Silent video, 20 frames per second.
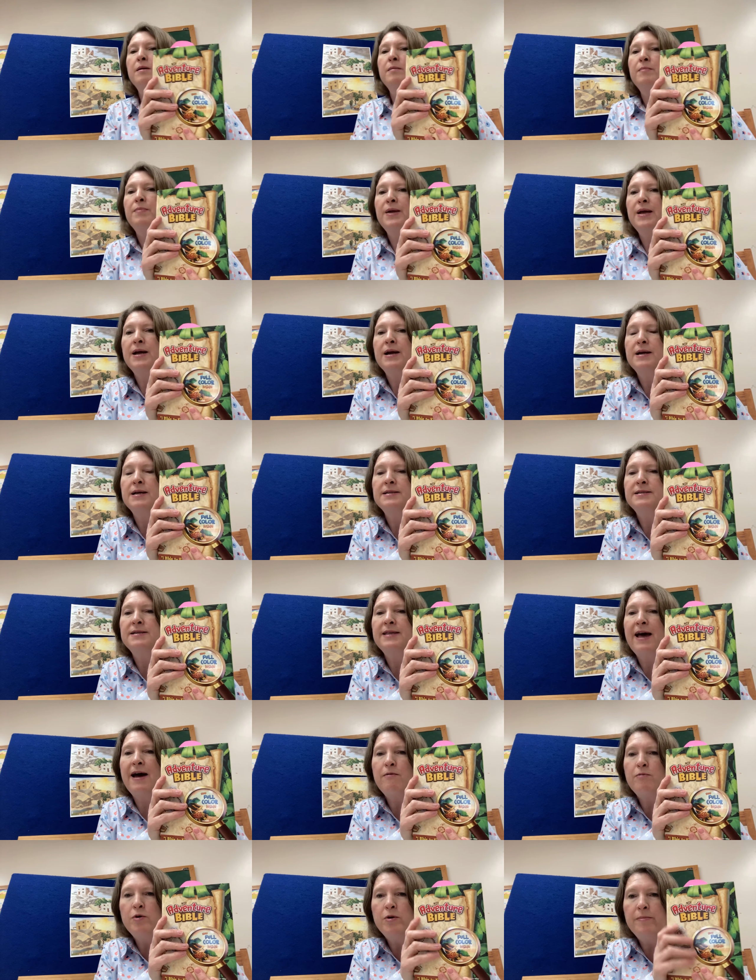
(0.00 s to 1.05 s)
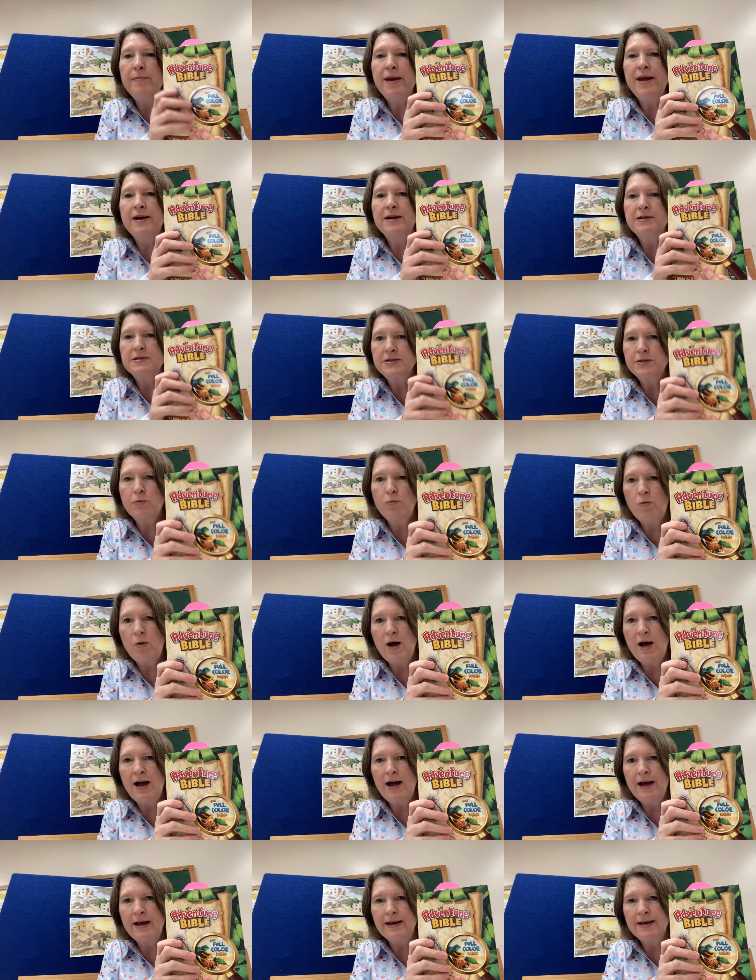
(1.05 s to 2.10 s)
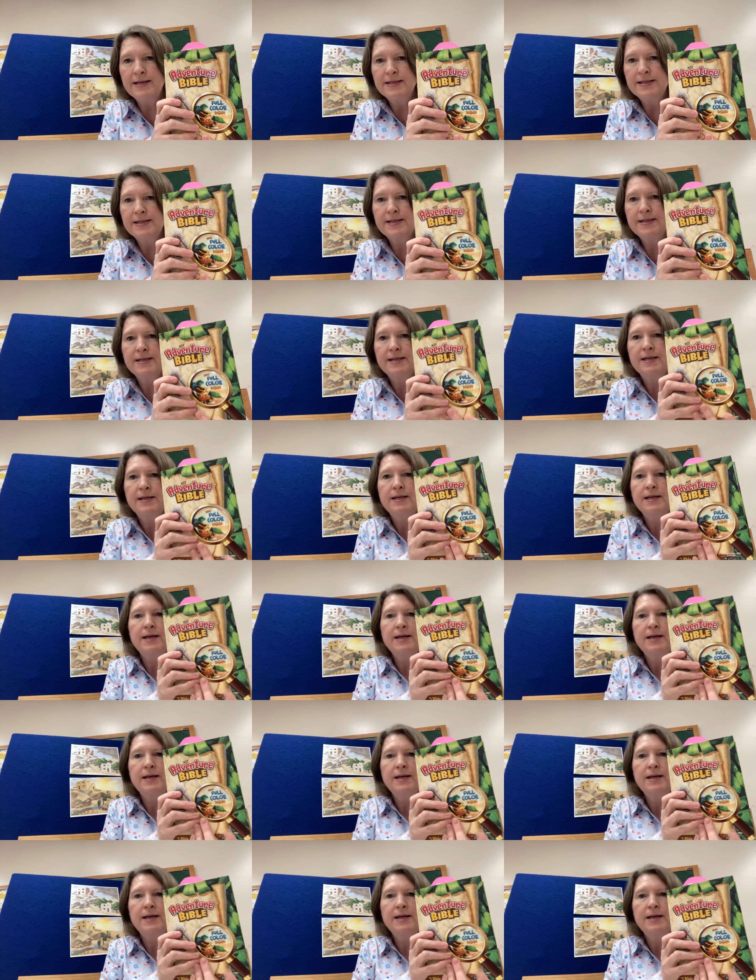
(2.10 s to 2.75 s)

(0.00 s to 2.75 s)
because that will make us wise.